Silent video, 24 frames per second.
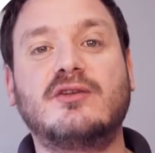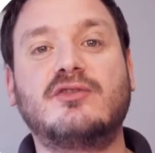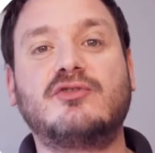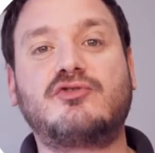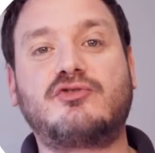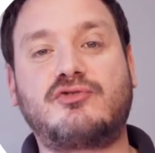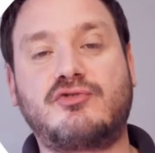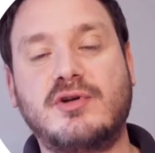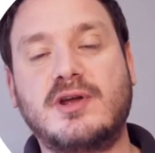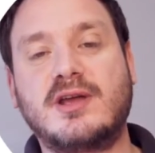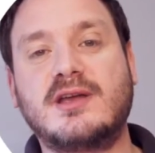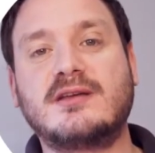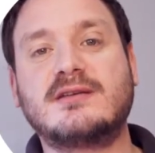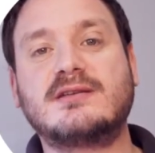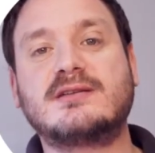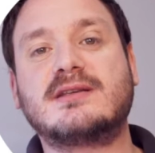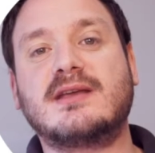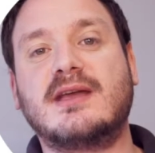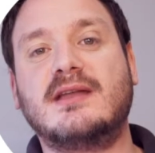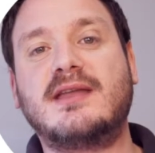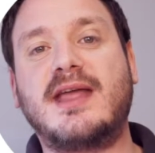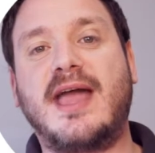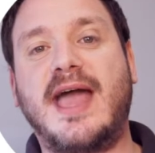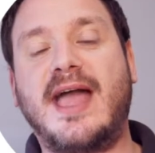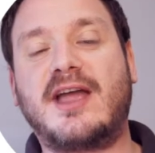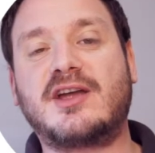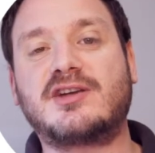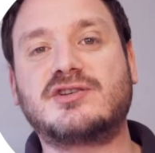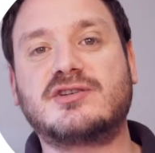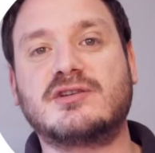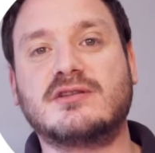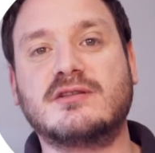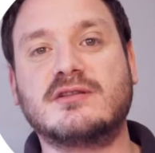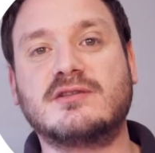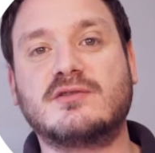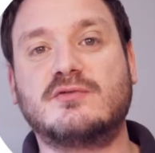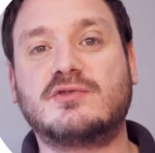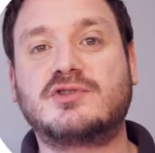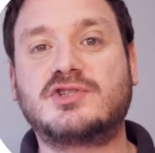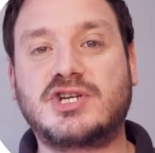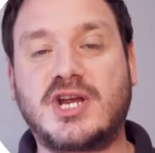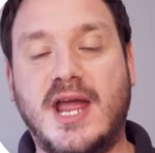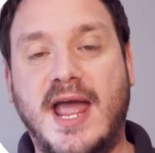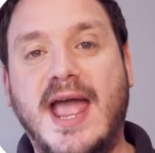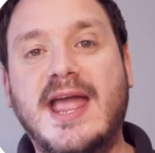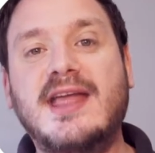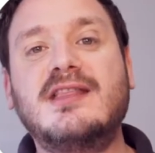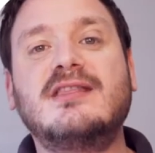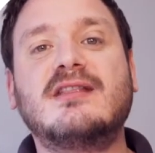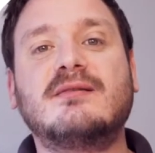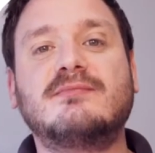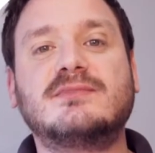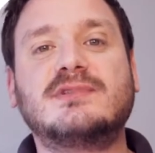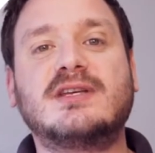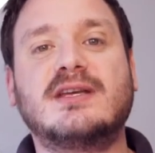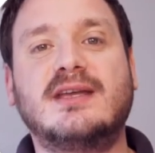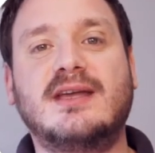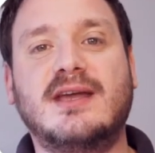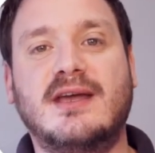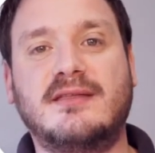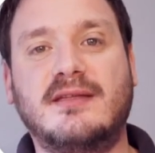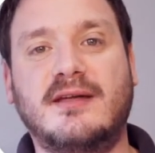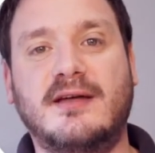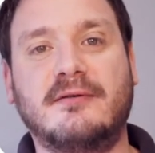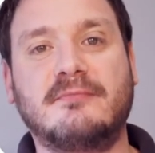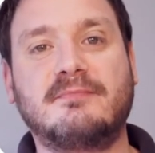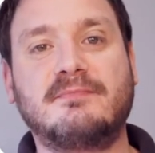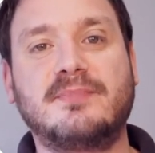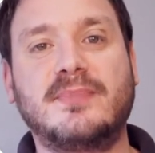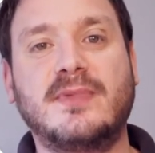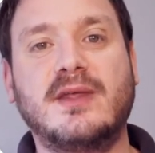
triggers and actions or chain them together.